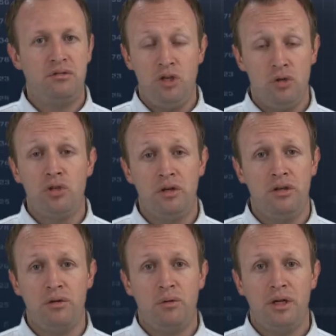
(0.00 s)
You should
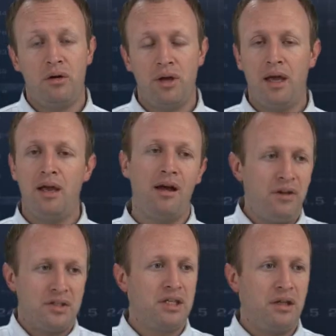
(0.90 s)
do it, okay?
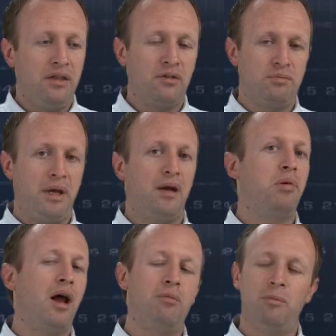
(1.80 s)
Obviously, there's been a
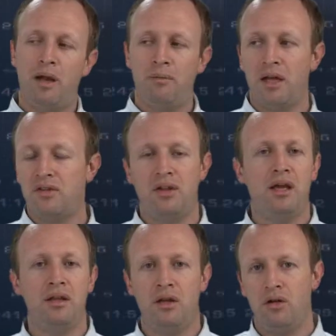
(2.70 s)
problem, and I'm not
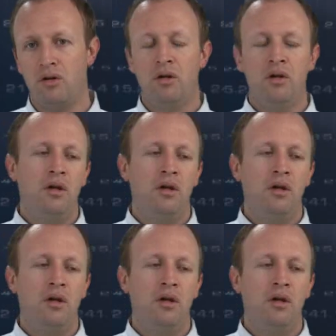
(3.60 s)
saying that you're